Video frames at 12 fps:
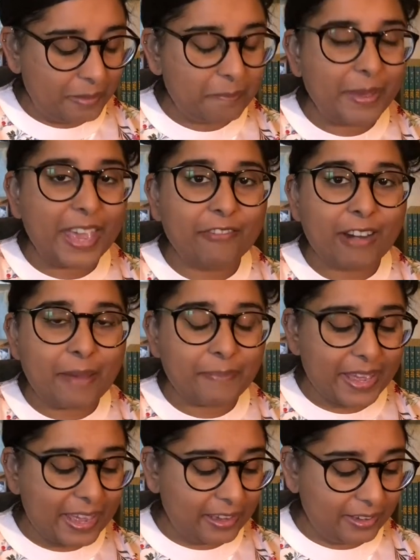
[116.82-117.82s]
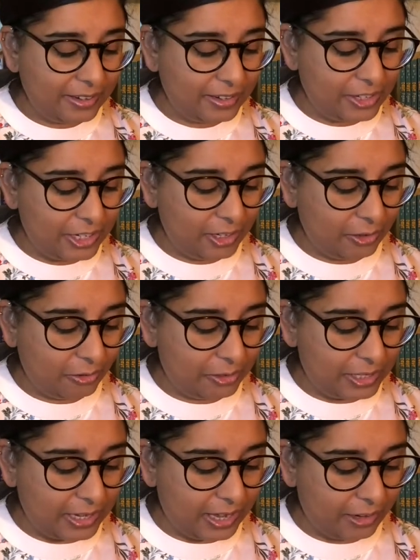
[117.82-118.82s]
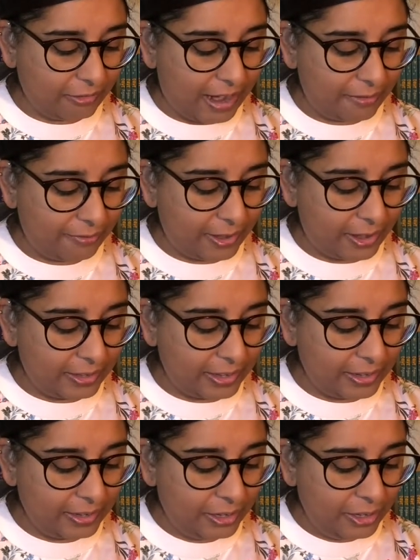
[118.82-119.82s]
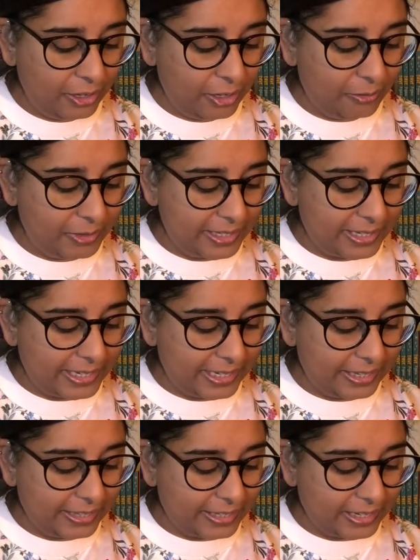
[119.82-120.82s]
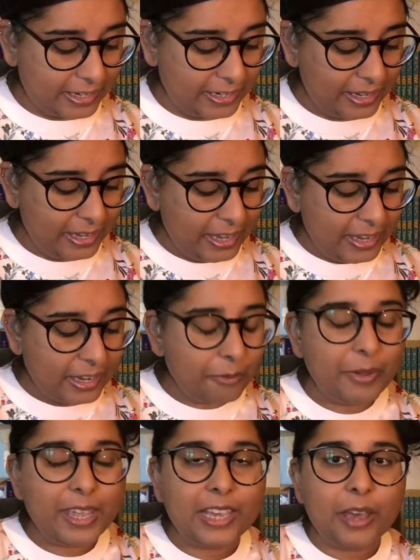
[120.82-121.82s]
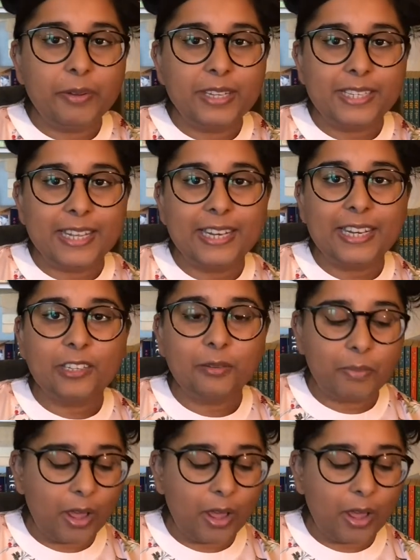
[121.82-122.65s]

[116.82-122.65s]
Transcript: "Big Rabbit," she called to her grandfather, who was sitting in the sun. "Can we go and see Little